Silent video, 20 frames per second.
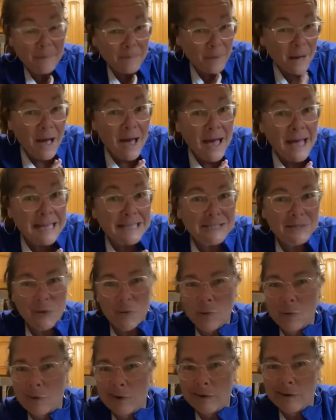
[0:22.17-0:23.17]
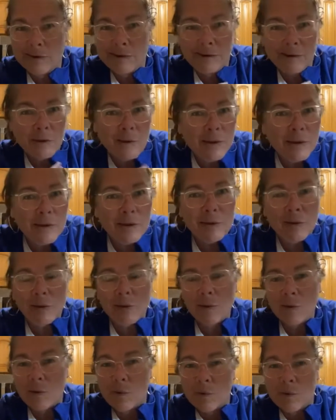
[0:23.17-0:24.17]
pot or quick
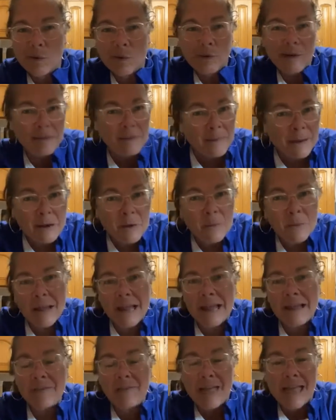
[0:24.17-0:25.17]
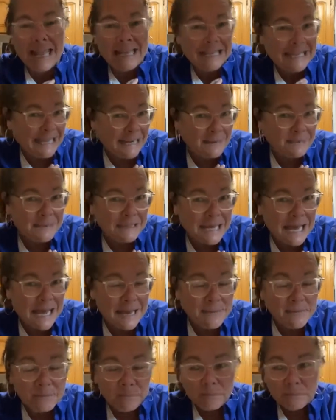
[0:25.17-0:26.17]
cooker or in the microwave and get them
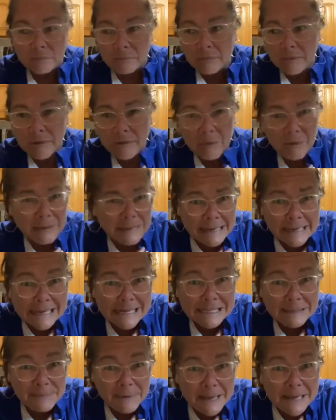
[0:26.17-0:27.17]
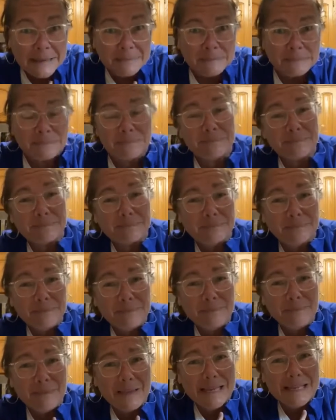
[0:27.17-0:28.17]
done. Lickety split.
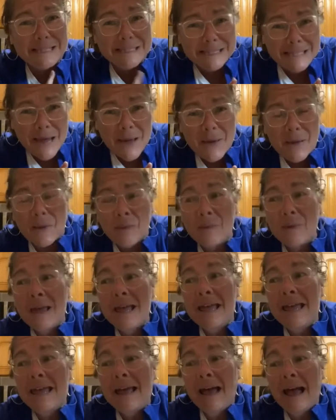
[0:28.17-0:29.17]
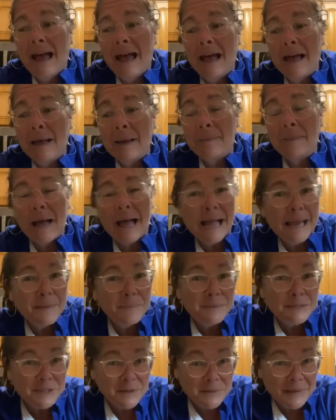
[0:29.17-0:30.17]
So, um,
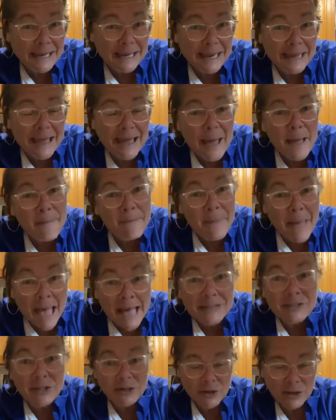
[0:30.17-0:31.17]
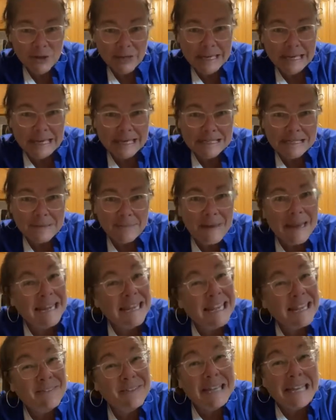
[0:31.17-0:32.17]
I'm doing batch cooking to make
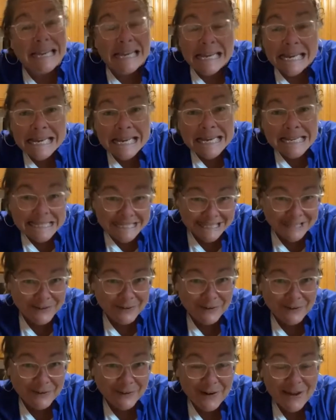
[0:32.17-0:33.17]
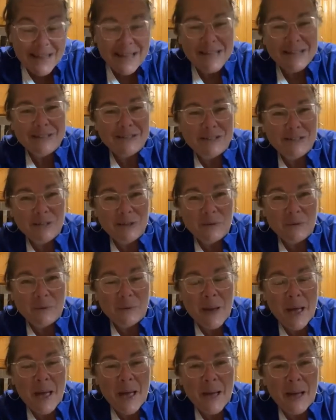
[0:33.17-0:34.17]
it even easier
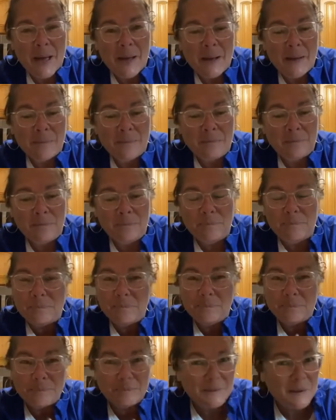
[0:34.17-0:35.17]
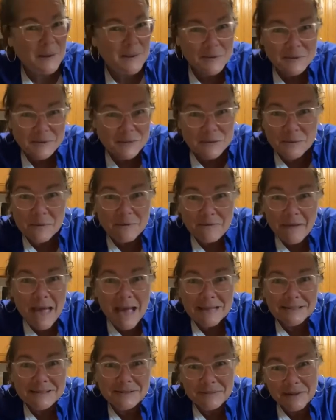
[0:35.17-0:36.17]
to um, do it
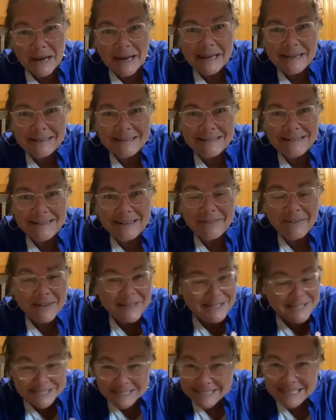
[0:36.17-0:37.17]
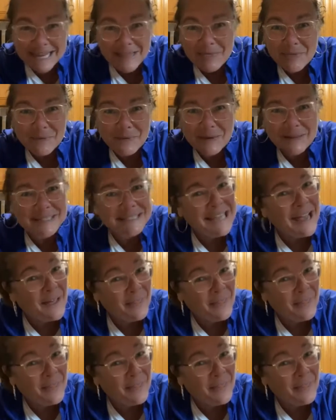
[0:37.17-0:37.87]
fast, right? If I could just get the words